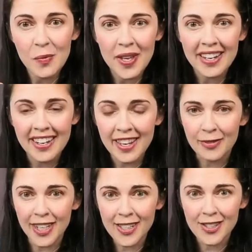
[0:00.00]
when a
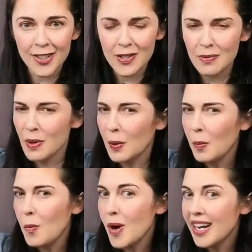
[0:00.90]
thread starts with like
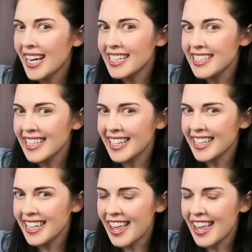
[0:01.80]
one idea